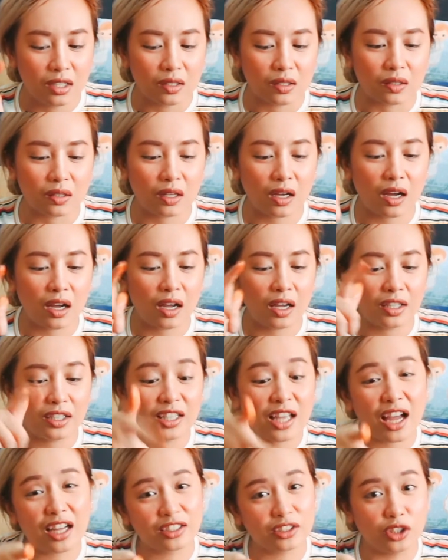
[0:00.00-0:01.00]
the
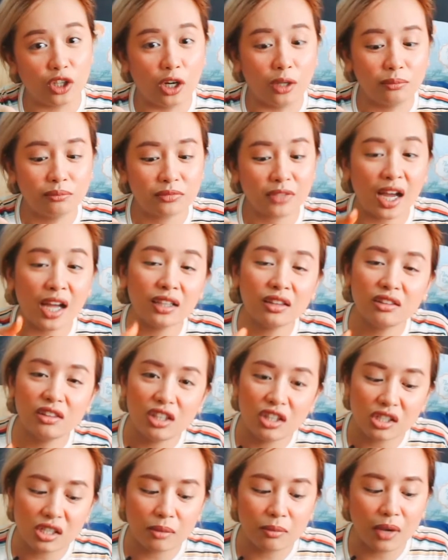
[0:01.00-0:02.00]
yangnyeom. Kahit
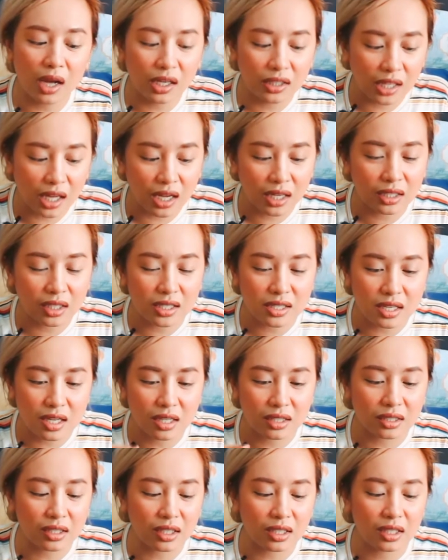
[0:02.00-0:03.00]
hindi siya manghang kasi
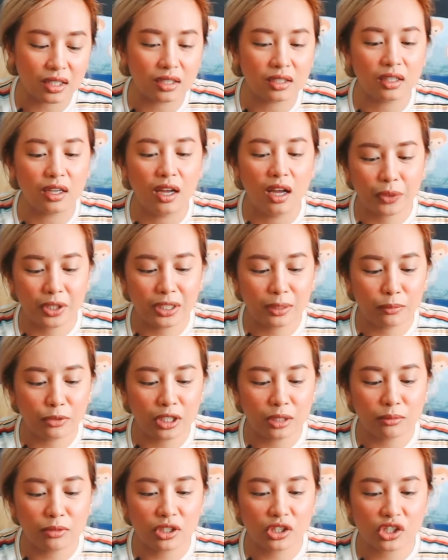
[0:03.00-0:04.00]
again, pwede mo
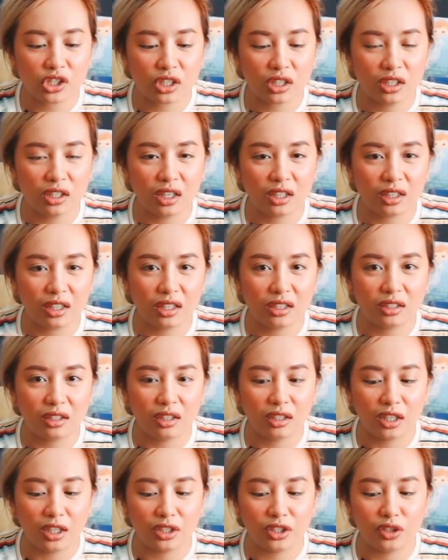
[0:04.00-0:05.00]
naman siyang lagyan
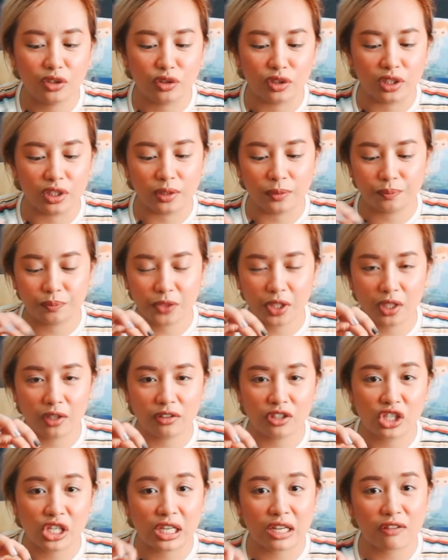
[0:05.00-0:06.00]
ng ano eh, ng
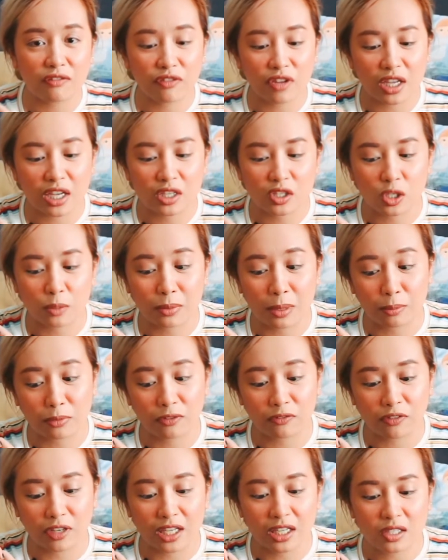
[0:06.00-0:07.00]
chili flakes or pepper
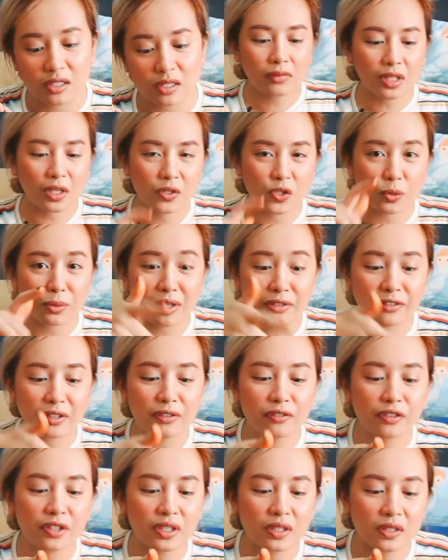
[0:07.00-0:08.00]
flakes. So, my
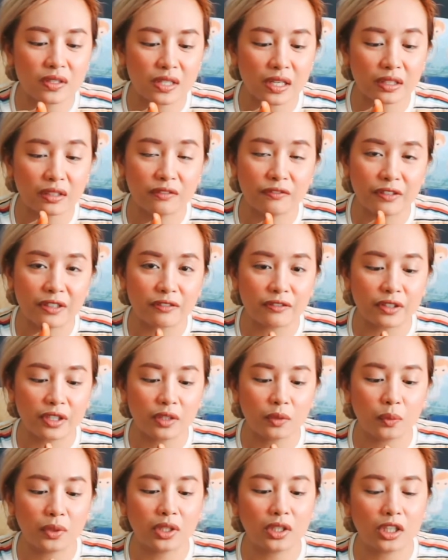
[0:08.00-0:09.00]
favorite, second
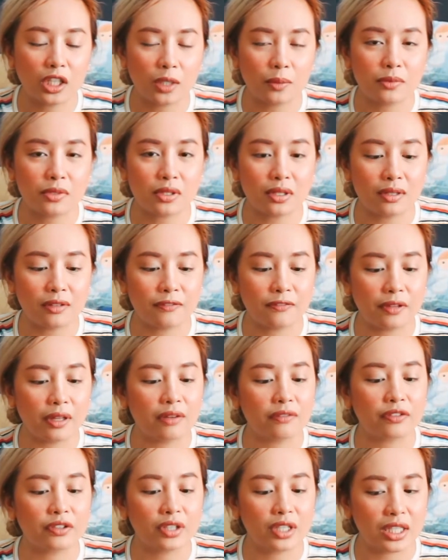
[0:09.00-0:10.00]
favorite when it comes to the
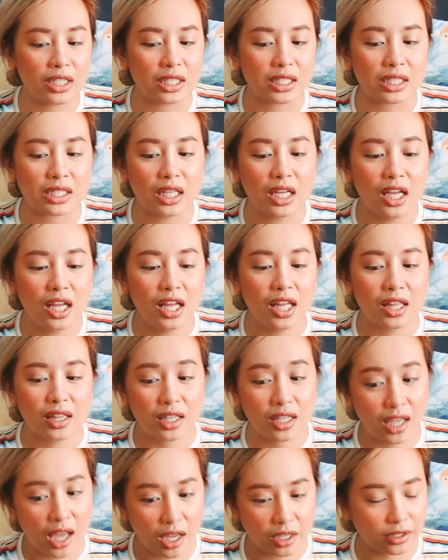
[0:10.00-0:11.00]
flavor is the
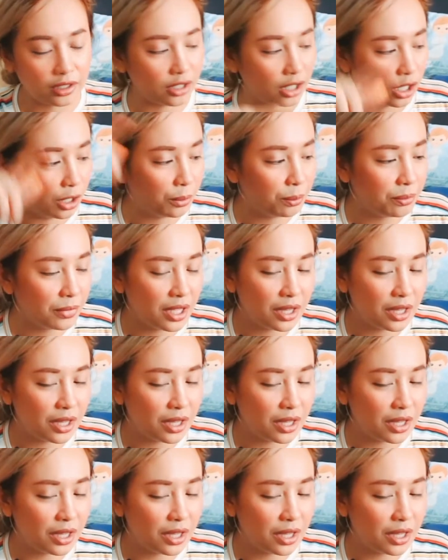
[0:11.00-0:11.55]
yangnyeom.